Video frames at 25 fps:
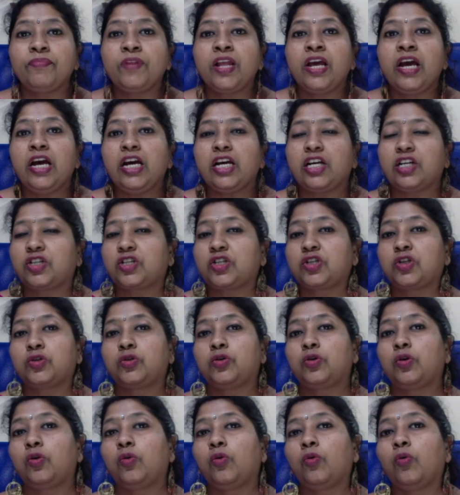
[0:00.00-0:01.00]
it
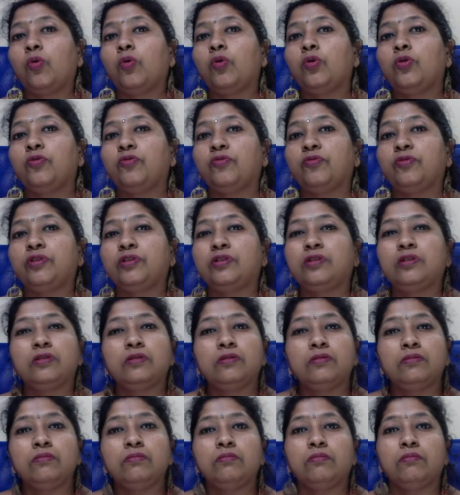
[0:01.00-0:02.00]
should load
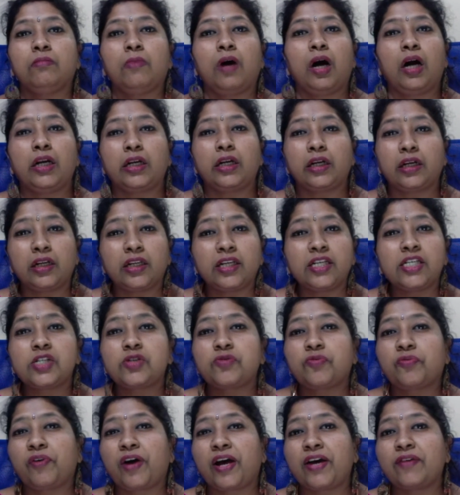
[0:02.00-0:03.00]
within at least
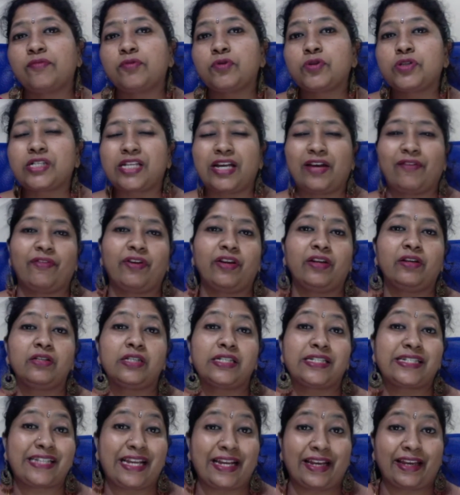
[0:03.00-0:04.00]
5 to 7
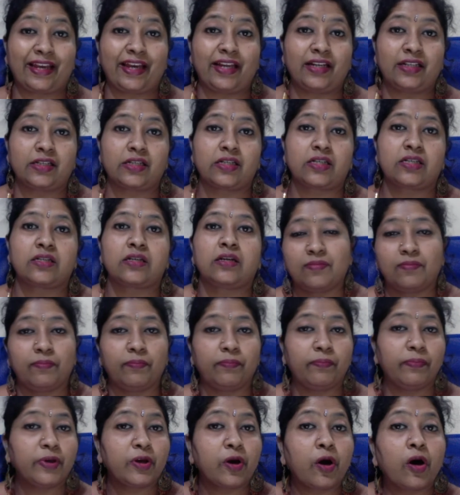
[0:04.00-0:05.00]
seconds.
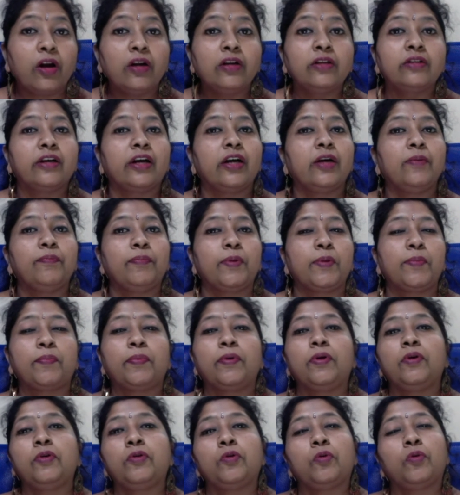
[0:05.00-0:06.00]
Beyond that, people
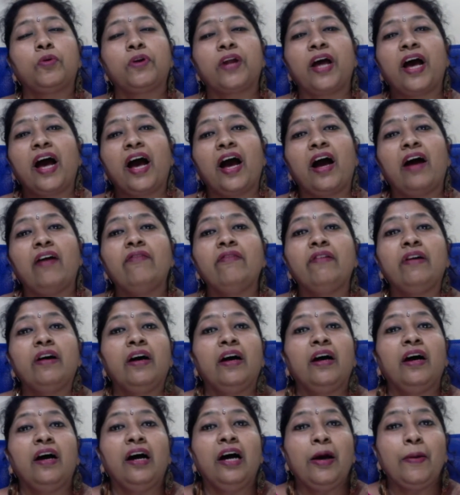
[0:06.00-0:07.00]
don't have
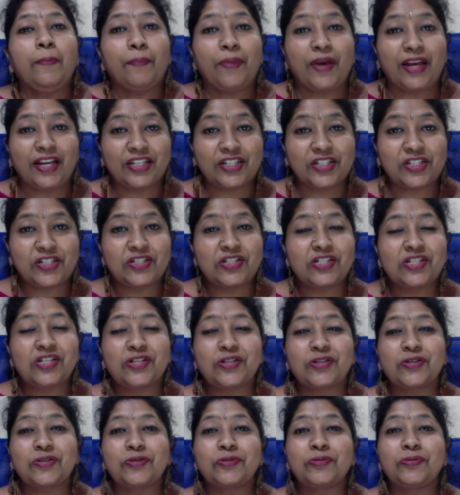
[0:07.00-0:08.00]
patience
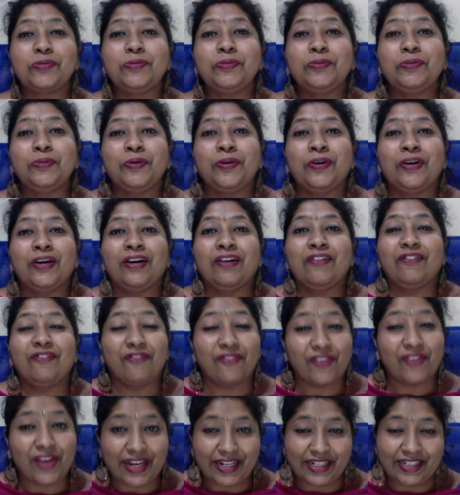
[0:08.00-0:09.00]
to
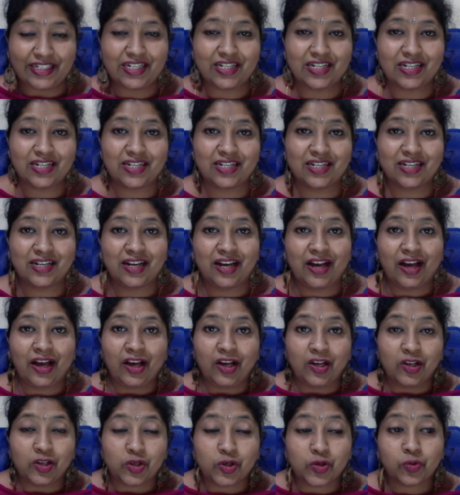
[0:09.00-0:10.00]
wait.
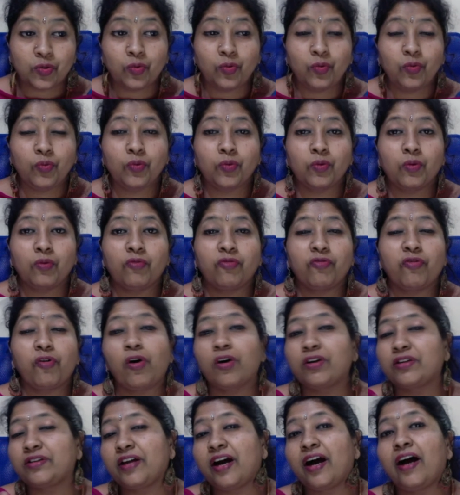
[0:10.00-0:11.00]
So for
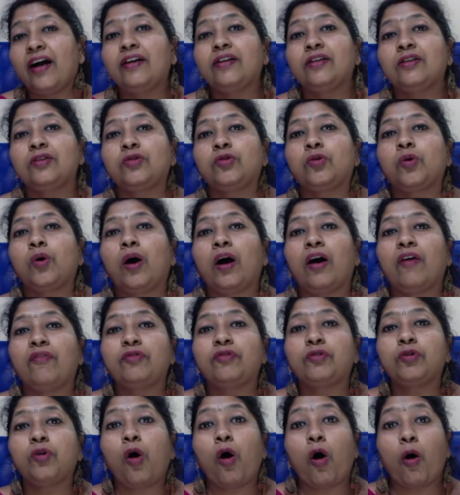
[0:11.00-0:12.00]
that, you have to
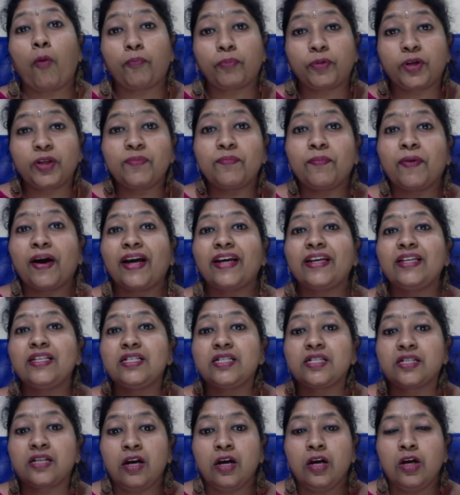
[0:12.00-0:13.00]

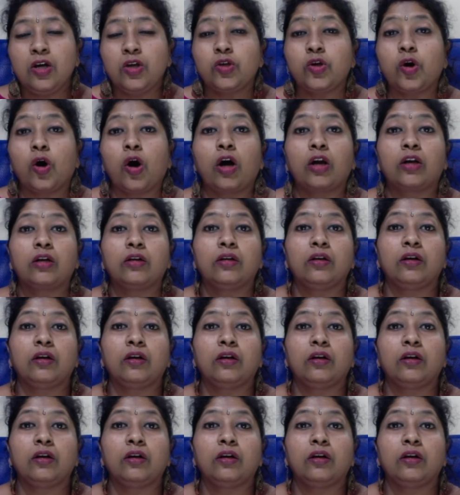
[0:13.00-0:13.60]
optimize your